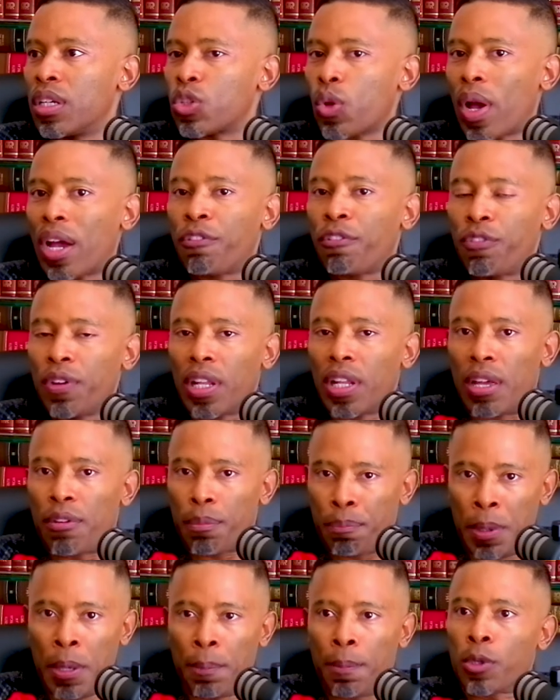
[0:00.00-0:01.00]
So I feel
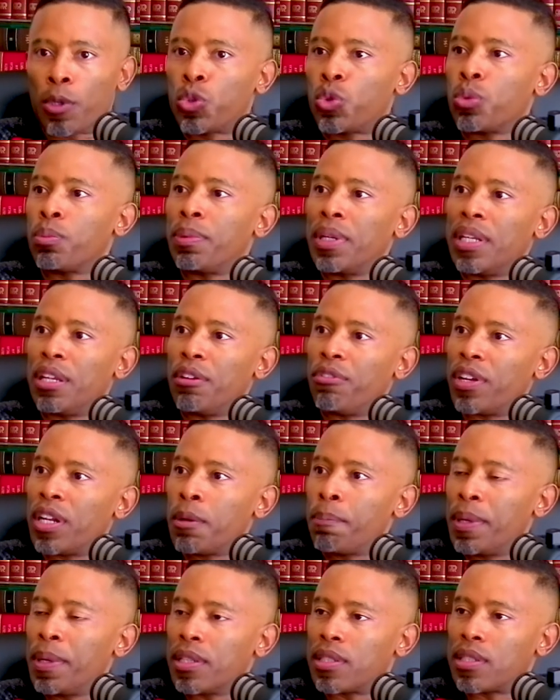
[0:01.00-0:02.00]
people should be
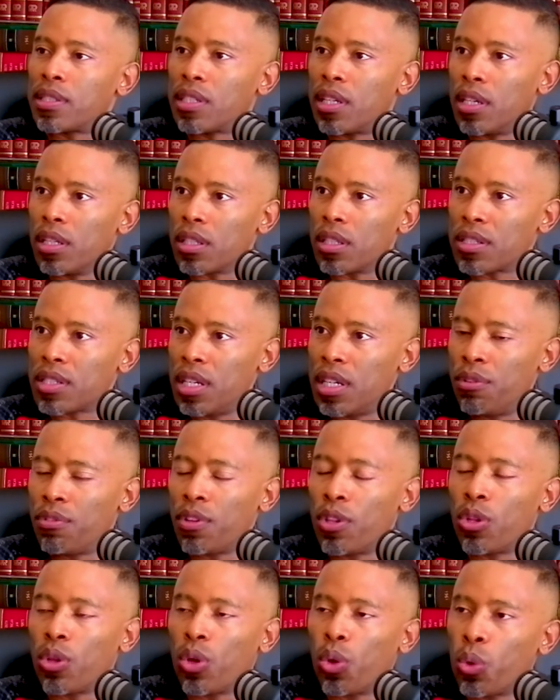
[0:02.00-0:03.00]
developing skills
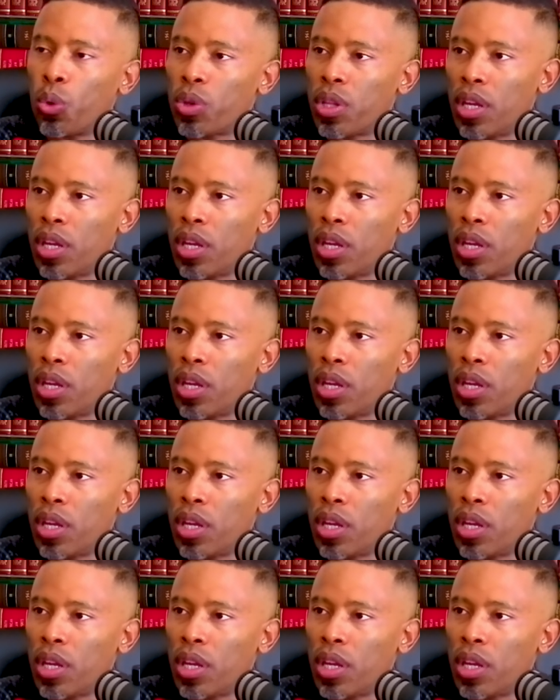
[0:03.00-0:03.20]
even though